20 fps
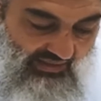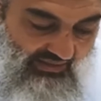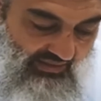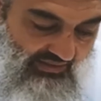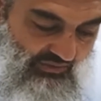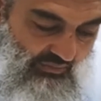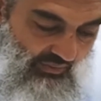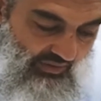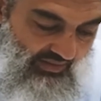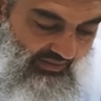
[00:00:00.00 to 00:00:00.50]

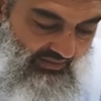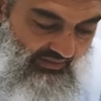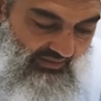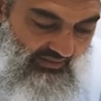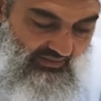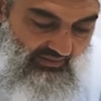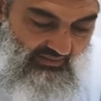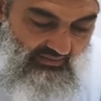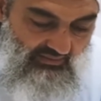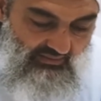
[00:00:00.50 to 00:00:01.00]
That's one
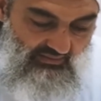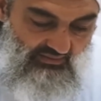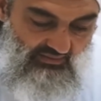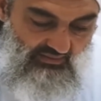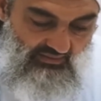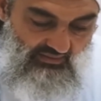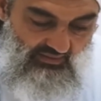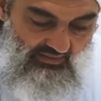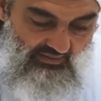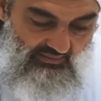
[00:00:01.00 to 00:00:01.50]

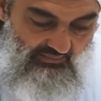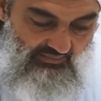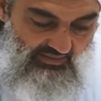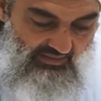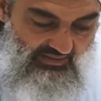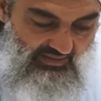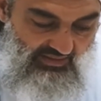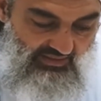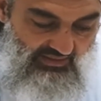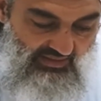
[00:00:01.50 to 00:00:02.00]
of he
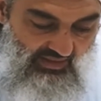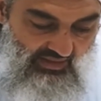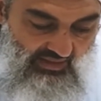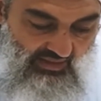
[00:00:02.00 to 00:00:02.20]
says,